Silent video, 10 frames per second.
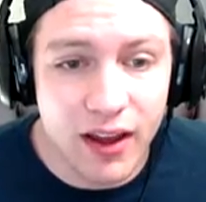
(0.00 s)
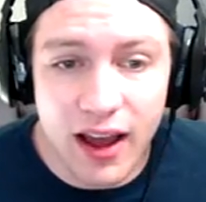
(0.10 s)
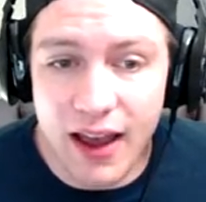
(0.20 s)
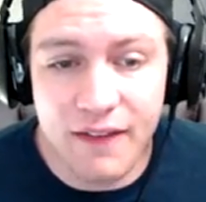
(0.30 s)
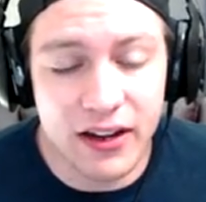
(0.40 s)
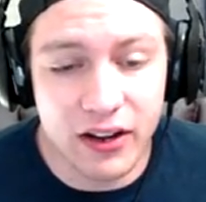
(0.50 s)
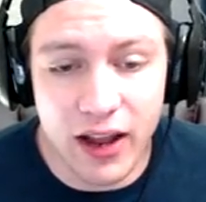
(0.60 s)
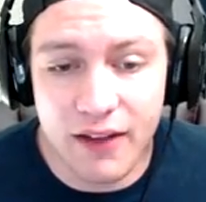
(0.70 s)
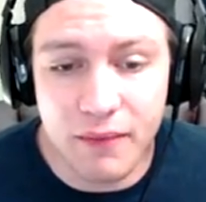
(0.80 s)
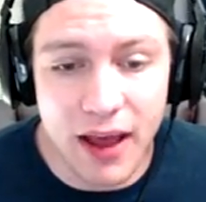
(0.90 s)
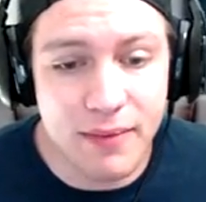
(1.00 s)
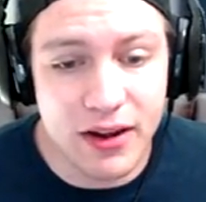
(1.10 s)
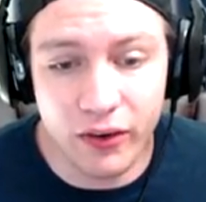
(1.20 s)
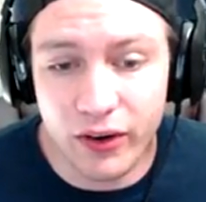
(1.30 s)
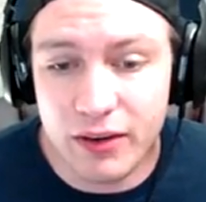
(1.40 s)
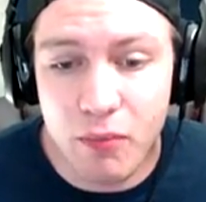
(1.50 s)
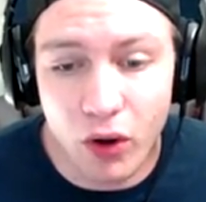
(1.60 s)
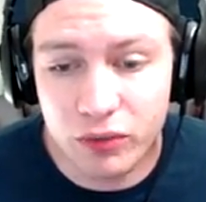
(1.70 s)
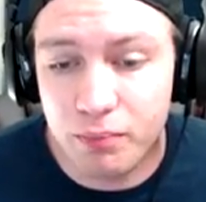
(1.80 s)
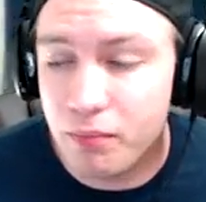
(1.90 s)
I've had to have... I've been hurried
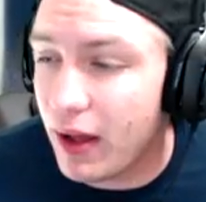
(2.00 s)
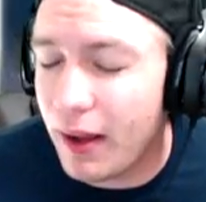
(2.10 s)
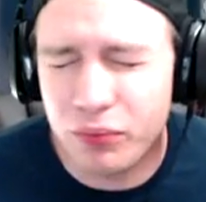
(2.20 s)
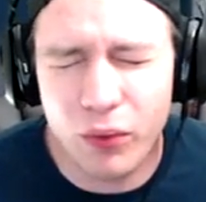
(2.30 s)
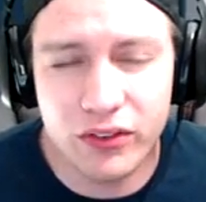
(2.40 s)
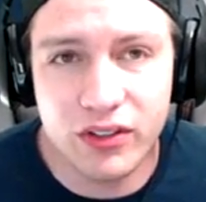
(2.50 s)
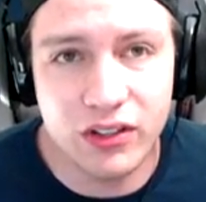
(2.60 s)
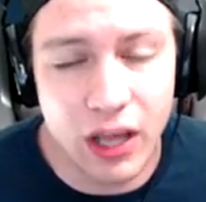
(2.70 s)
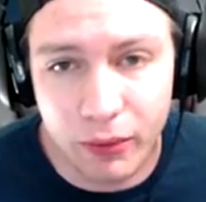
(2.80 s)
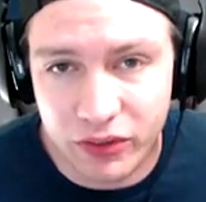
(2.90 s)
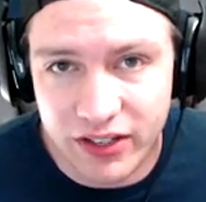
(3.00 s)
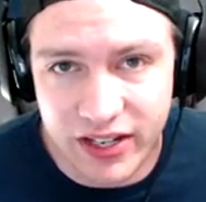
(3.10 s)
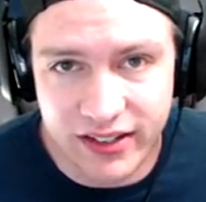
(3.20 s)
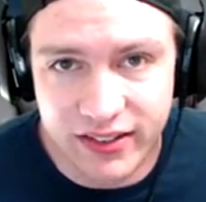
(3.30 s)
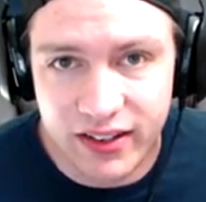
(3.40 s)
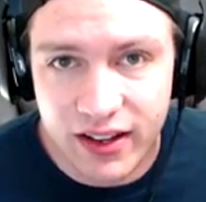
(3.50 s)
multi, upwards to double digits.